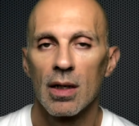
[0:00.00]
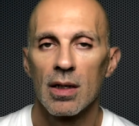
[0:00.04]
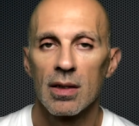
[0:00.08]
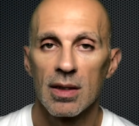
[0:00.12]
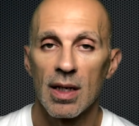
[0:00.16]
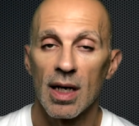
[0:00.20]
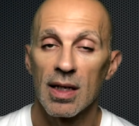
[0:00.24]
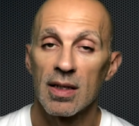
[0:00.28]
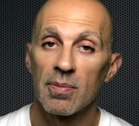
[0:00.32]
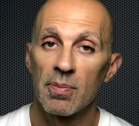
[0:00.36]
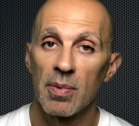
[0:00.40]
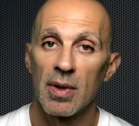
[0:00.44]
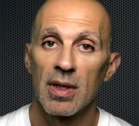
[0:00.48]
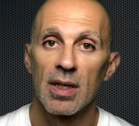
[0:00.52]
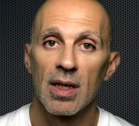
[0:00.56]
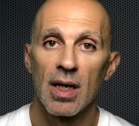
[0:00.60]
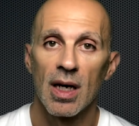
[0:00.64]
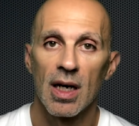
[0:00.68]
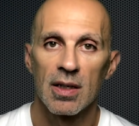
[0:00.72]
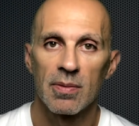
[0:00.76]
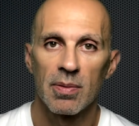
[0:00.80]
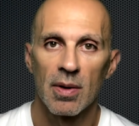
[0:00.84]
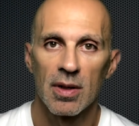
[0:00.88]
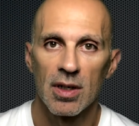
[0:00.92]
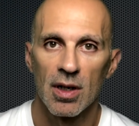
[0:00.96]
That's pity,
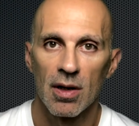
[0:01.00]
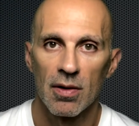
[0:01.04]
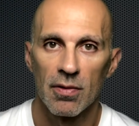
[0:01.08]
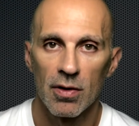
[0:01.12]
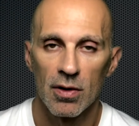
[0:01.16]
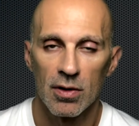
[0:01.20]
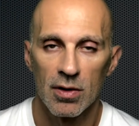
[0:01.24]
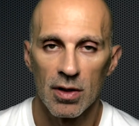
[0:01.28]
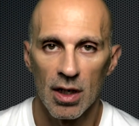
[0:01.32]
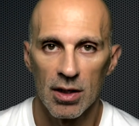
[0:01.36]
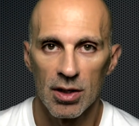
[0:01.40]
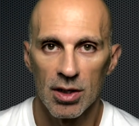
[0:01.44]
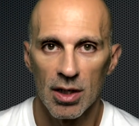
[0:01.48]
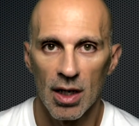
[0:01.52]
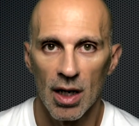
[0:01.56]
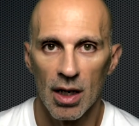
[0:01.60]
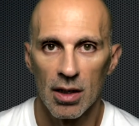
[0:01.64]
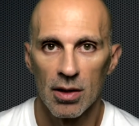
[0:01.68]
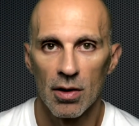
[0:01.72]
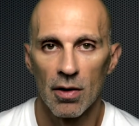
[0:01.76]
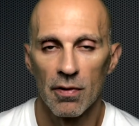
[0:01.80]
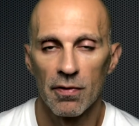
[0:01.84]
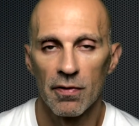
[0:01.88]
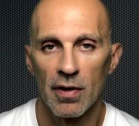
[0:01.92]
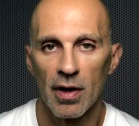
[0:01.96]
especially for such
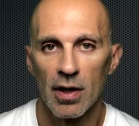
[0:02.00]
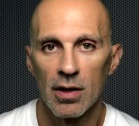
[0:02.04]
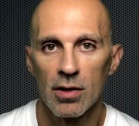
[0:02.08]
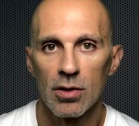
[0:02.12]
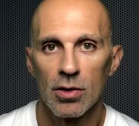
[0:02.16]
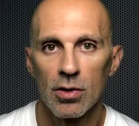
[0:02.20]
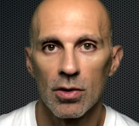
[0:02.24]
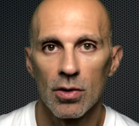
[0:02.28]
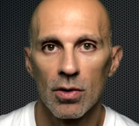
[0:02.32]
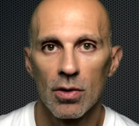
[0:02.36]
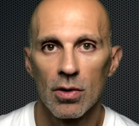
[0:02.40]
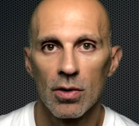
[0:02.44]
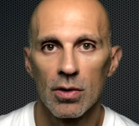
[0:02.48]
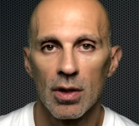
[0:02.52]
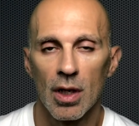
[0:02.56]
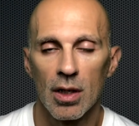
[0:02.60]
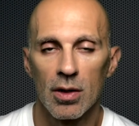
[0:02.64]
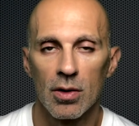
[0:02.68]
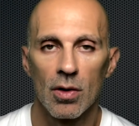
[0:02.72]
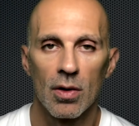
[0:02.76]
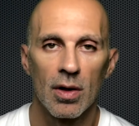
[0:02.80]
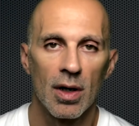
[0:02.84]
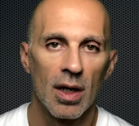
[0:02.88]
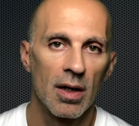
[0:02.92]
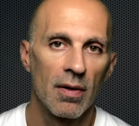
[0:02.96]
kind of fast shoe that
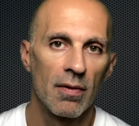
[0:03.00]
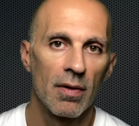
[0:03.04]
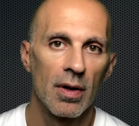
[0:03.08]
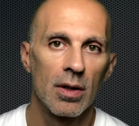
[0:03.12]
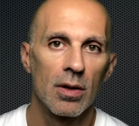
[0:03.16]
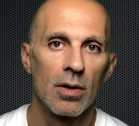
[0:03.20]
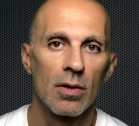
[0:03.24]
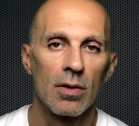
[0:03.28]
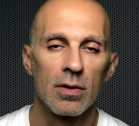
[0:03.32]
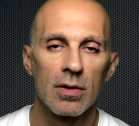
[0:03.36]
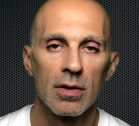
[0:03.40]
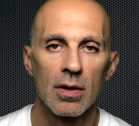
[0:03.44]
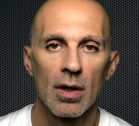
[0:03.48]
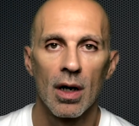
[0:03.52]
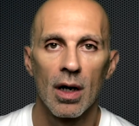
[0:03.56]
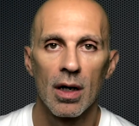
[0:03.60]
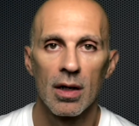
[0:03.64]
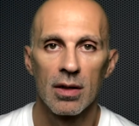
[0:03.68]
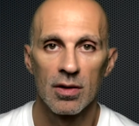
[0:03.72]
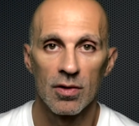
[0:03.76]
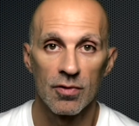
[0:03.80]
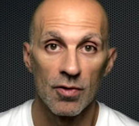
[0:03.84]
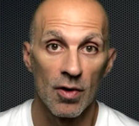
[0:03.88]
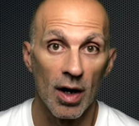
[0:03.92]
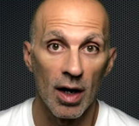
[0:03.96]
you can even use in
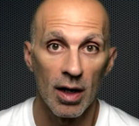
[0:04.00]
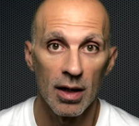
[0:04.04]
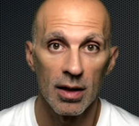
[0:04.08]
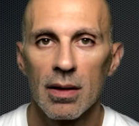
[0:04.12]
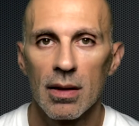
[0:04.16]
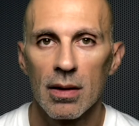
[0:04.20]
the track.